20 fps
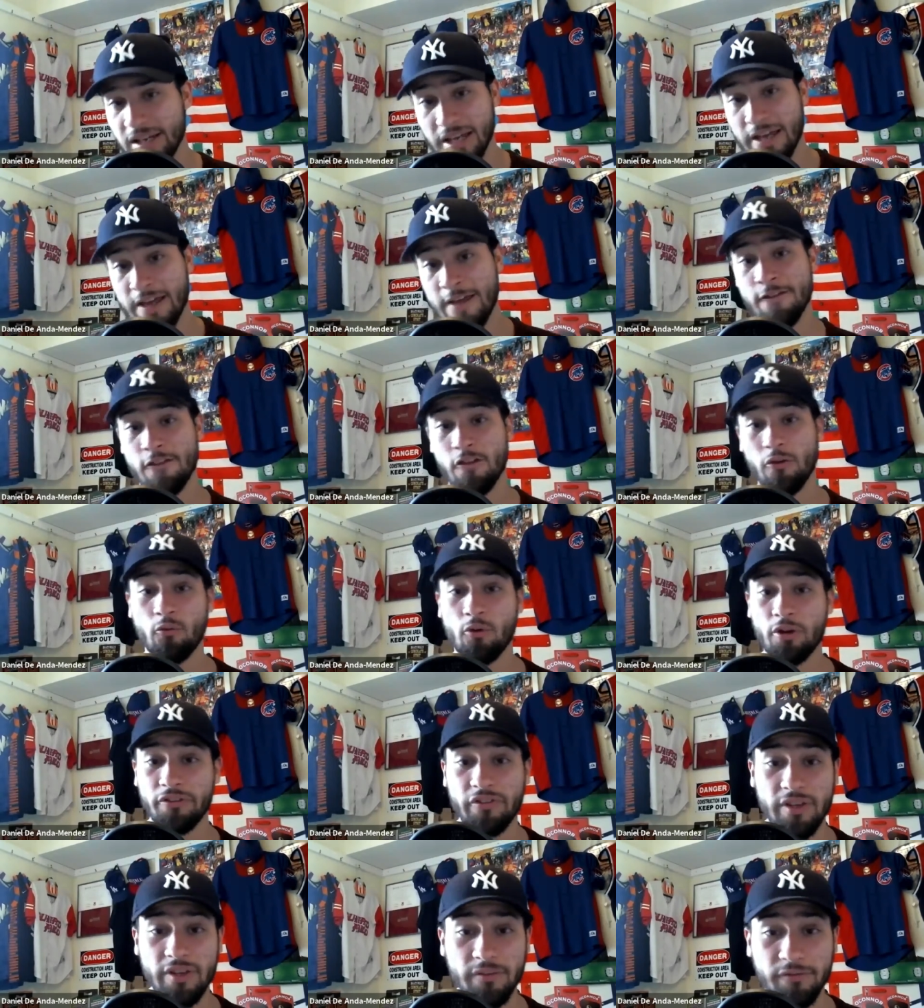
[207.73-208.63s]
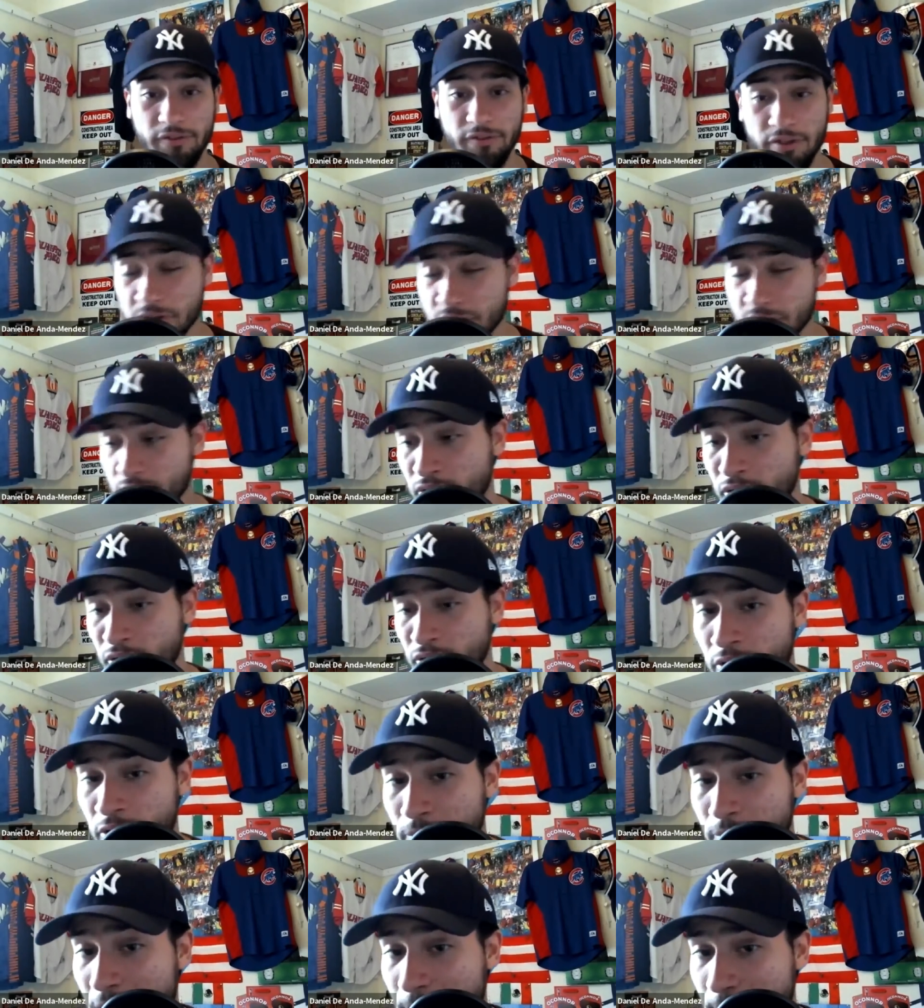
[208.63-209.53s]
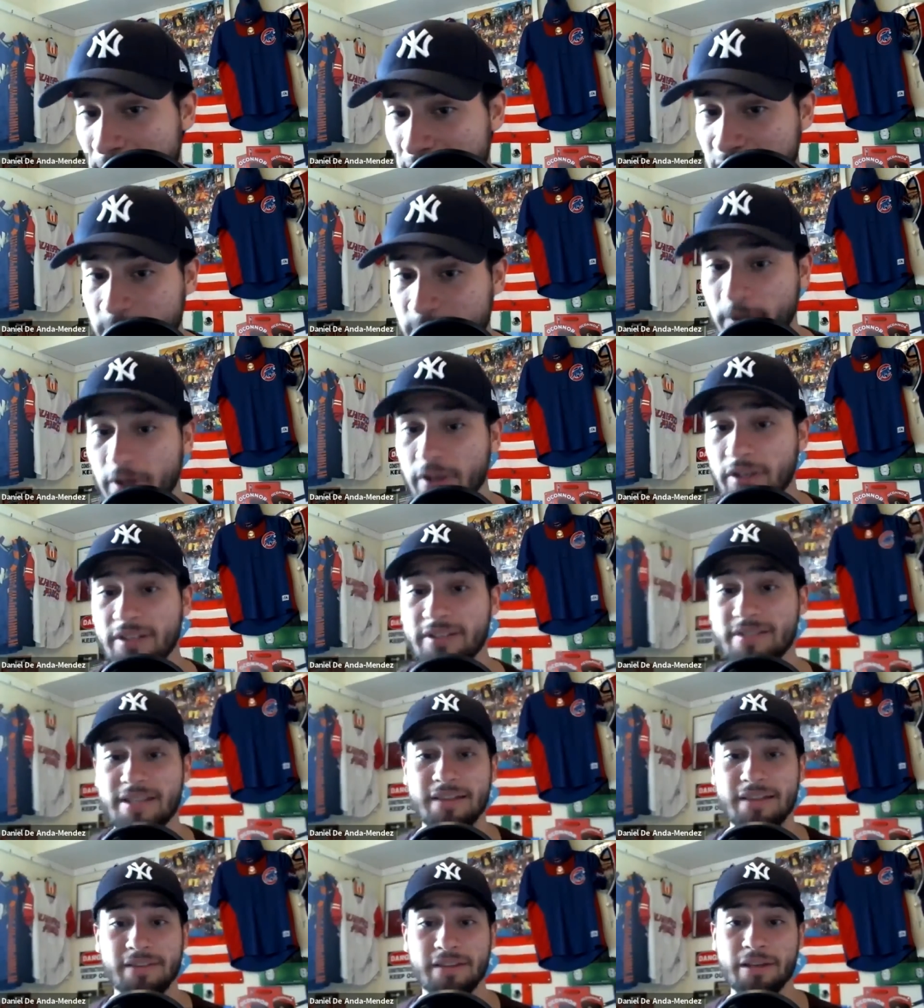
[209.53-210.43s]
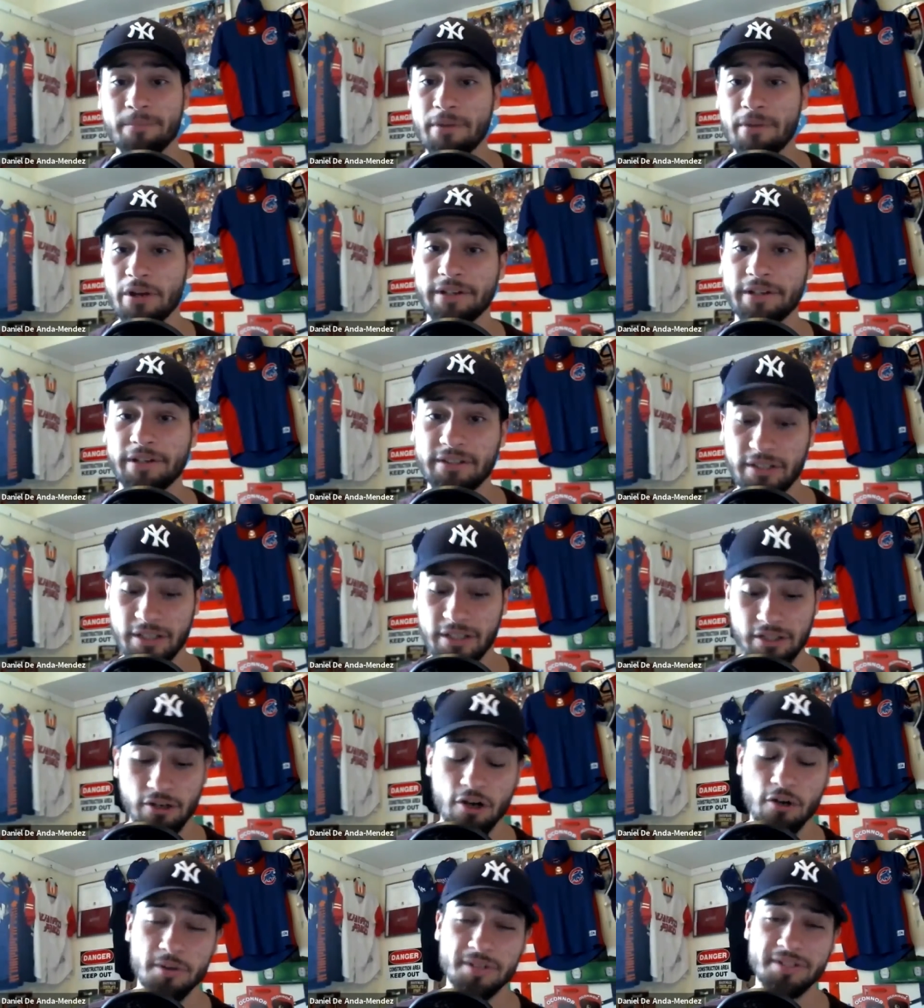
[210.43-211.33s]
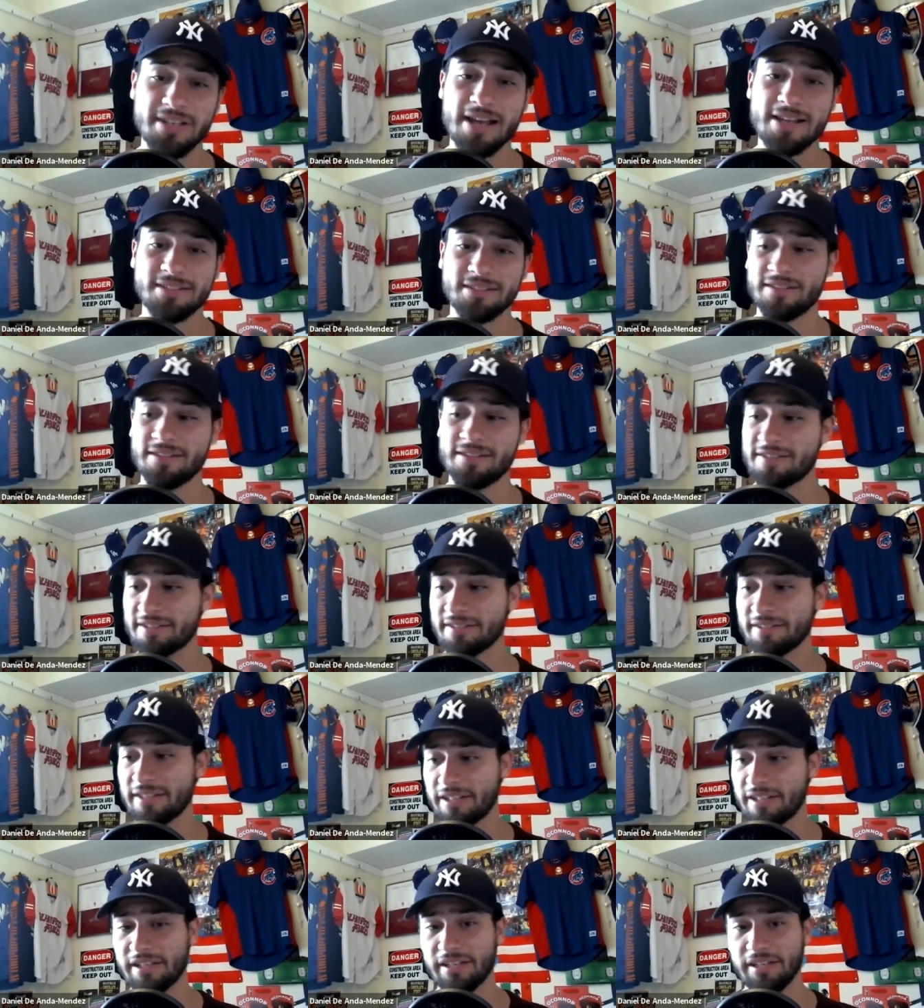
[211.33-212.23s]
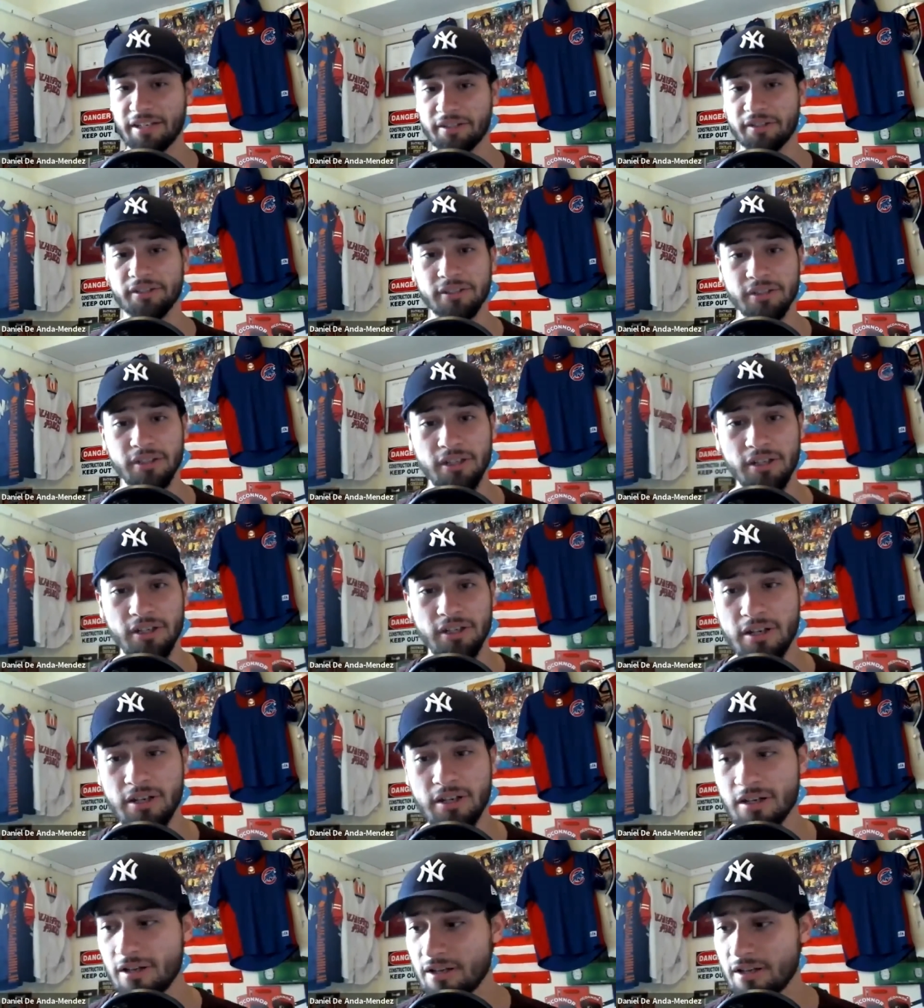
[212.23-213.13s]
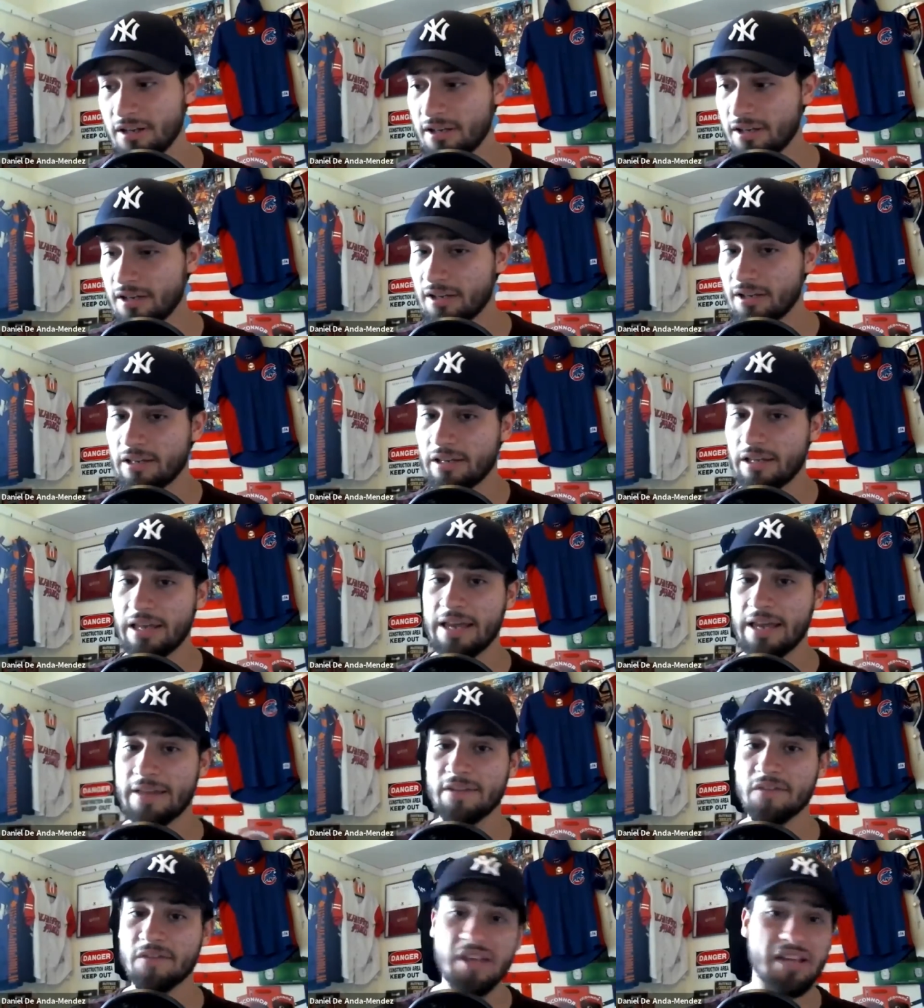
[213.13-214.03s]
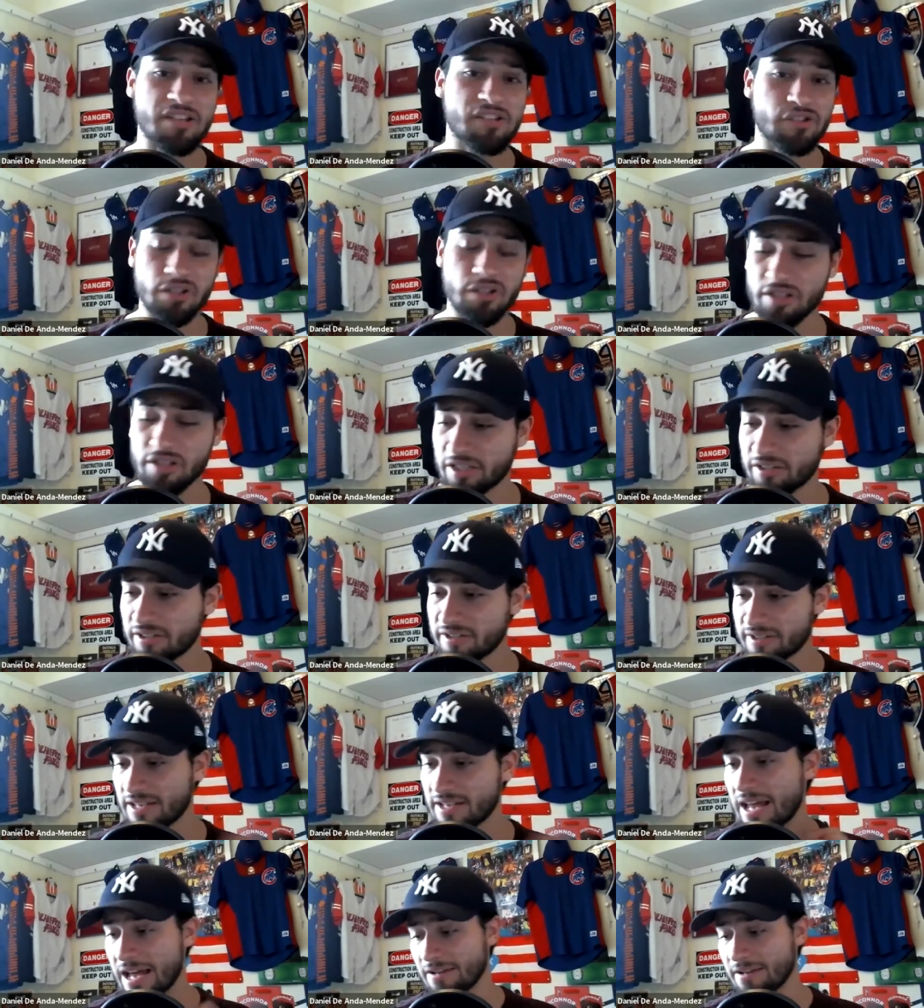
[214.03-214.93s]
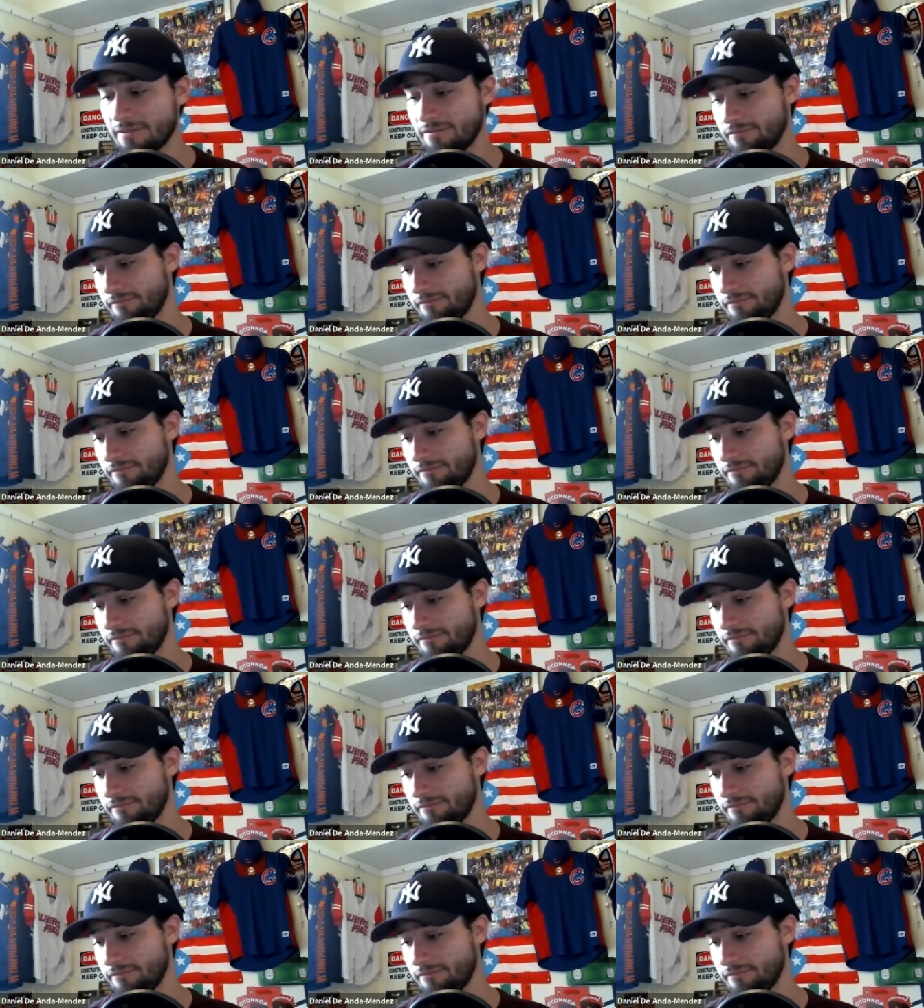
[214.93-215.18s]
And the one thing for those who don't know about baseball is that the American League always has a designated hitter, and the National League does not.